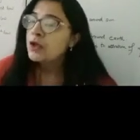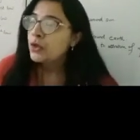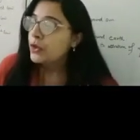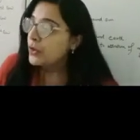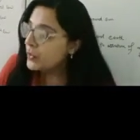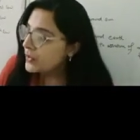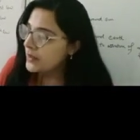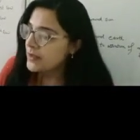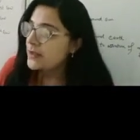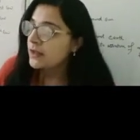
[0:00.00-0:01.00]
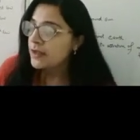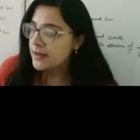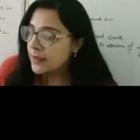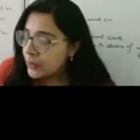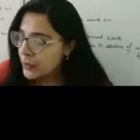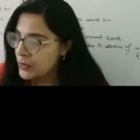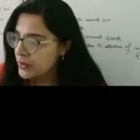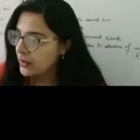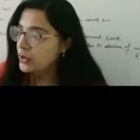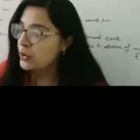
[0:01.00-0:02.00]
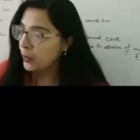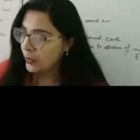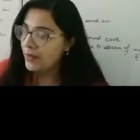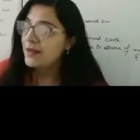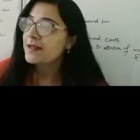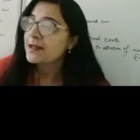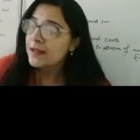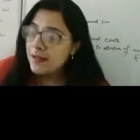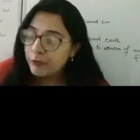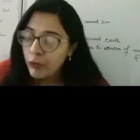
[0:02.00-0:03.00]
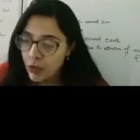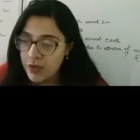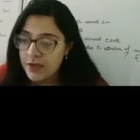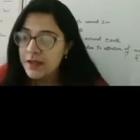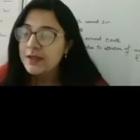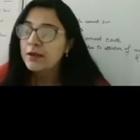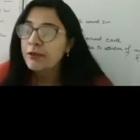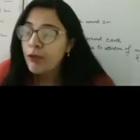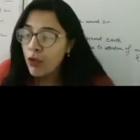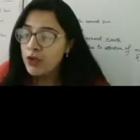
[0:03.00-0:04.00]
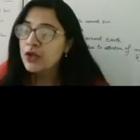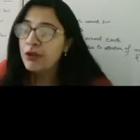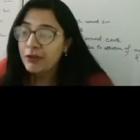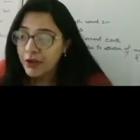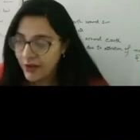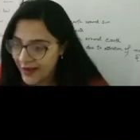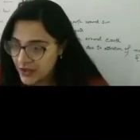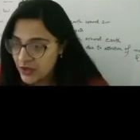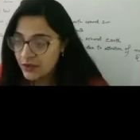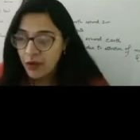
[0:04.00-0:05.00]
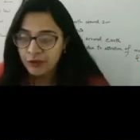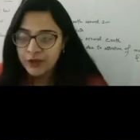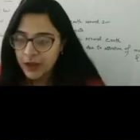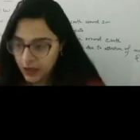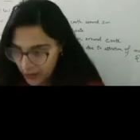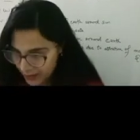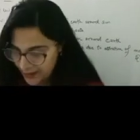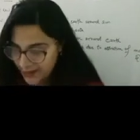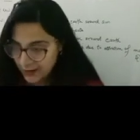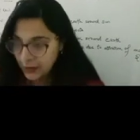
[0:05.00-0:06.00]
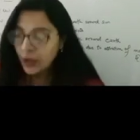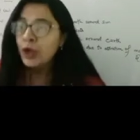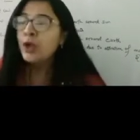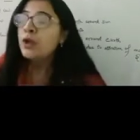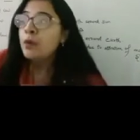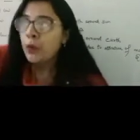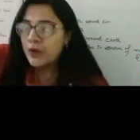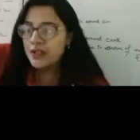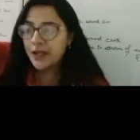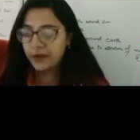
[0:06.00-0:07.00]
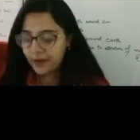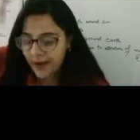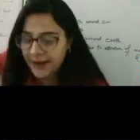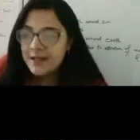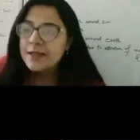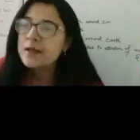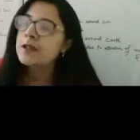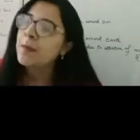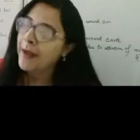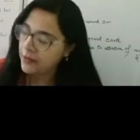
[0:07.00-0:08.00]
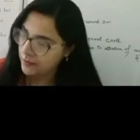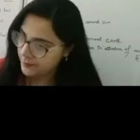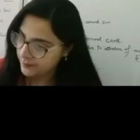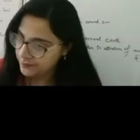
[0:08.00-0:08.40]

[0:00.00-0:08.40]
So Sir Isaac Newton told that this force is the force of attraction of the earth which attracts this pen,